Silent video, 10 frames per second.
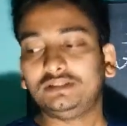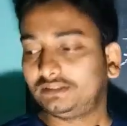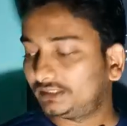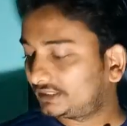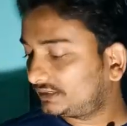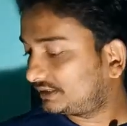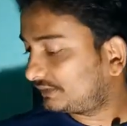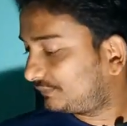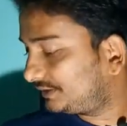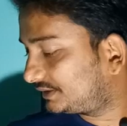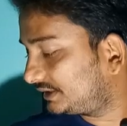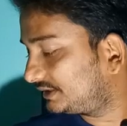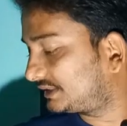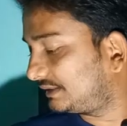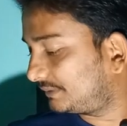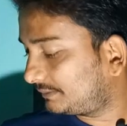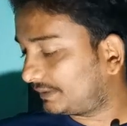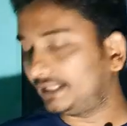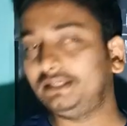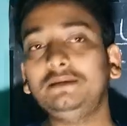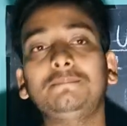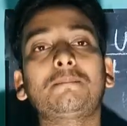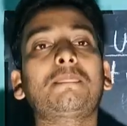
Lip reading: This definition is given by